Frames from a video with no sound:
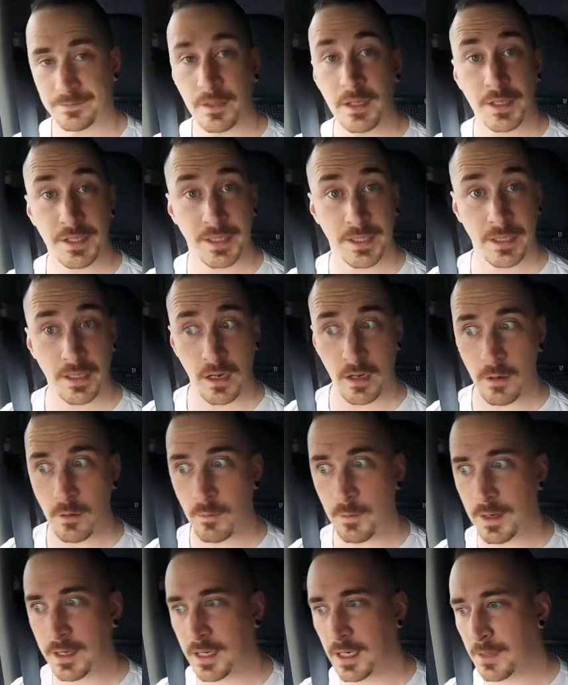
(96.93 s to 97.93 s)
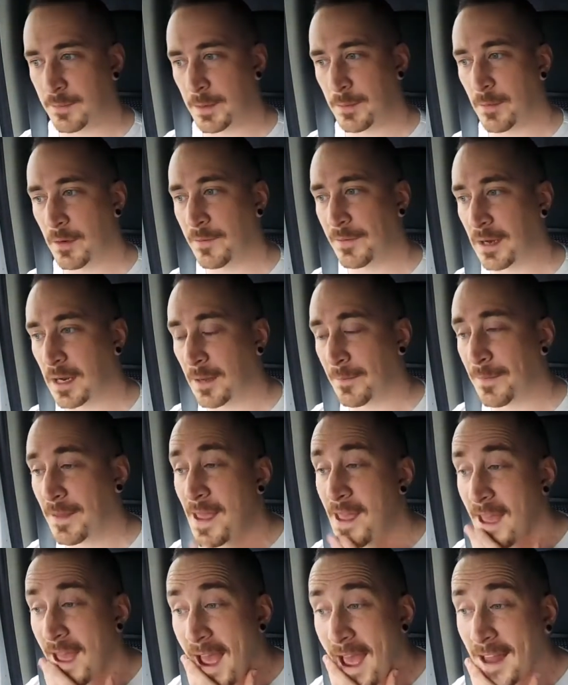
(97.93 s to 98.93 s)
So, we're going to be moving up
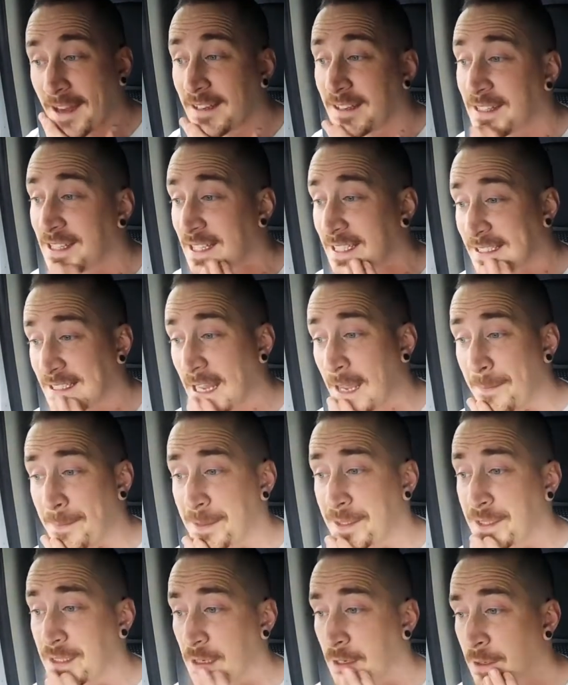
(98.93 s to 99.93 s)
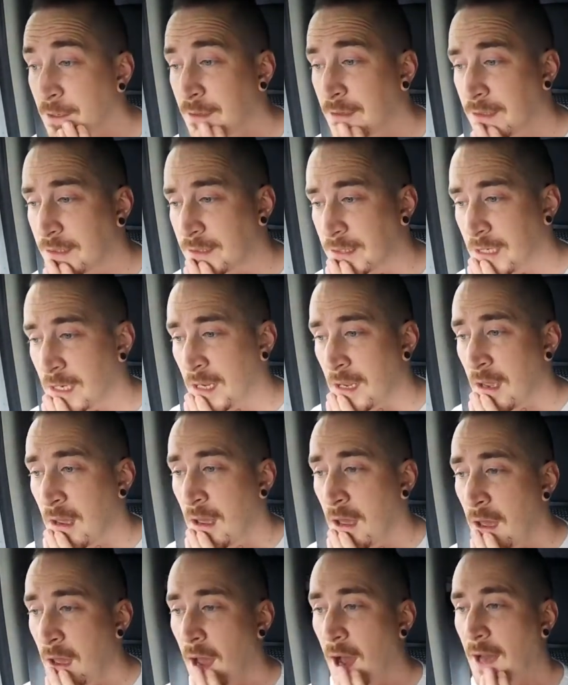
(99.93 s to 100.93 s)
there, and this episode,
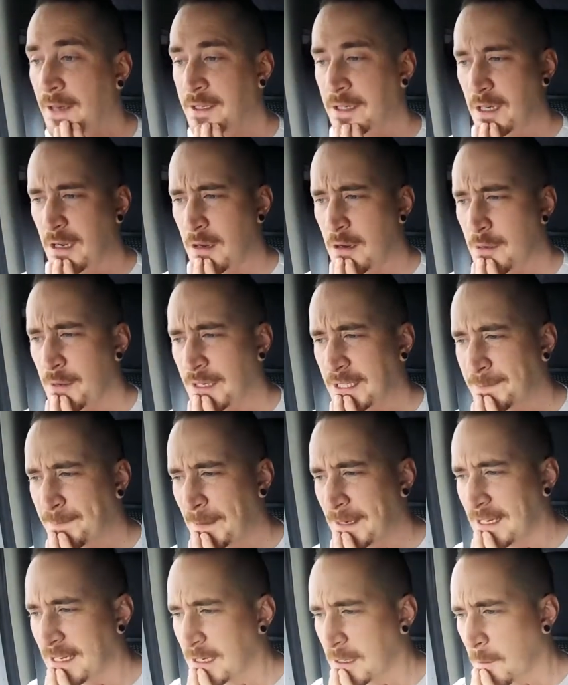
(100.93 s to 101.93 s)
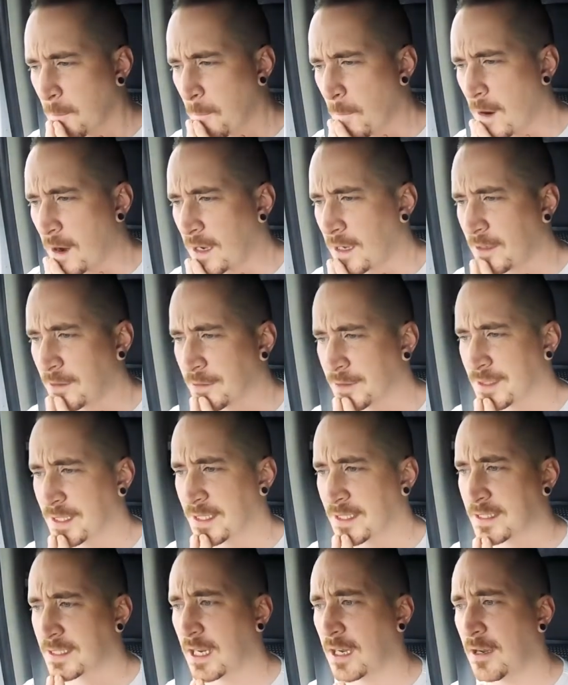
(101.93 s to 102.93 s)
I don't know, it's been a little while
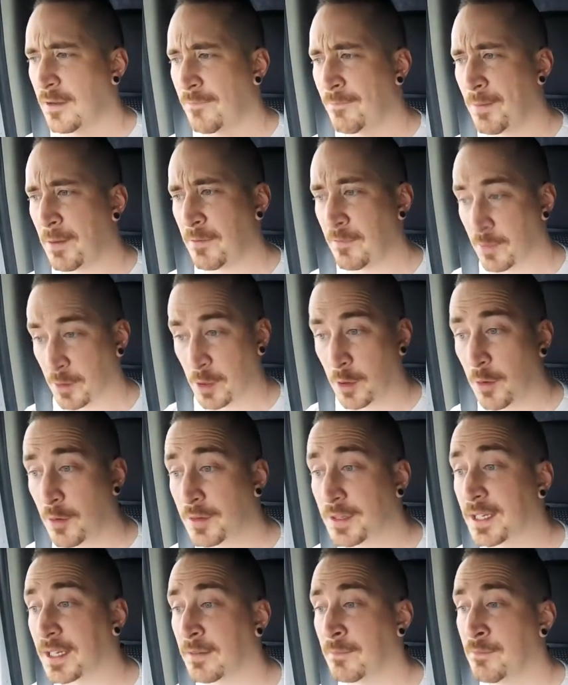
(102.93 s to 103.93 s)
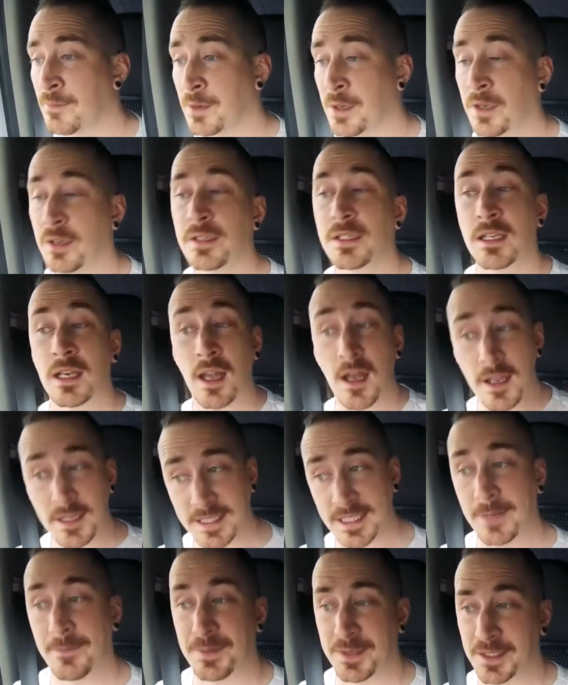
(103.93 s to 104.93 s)
since I've been recording, because
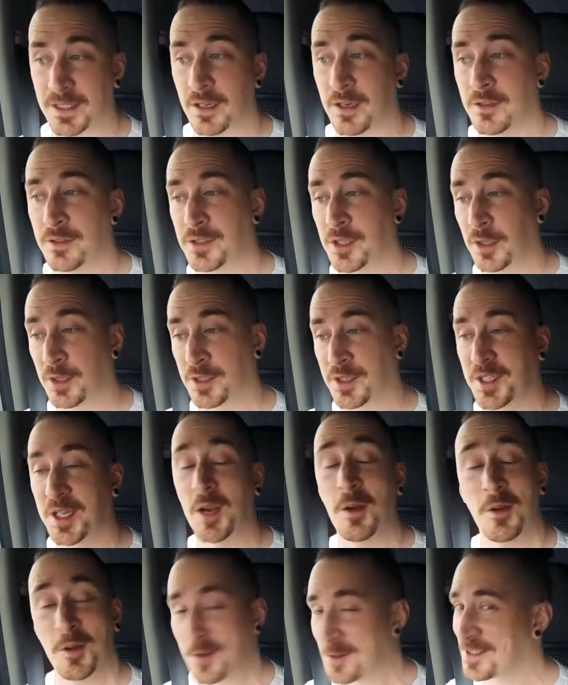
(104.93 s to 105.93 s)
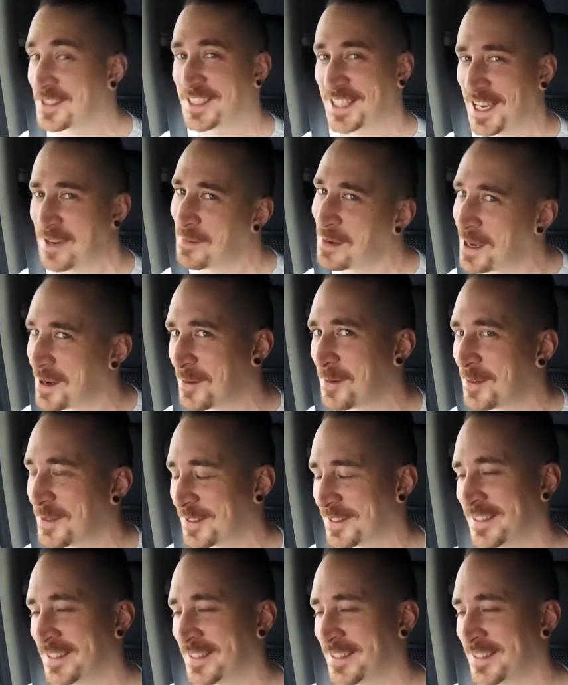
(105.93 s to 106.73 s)
last episode took so long to come out,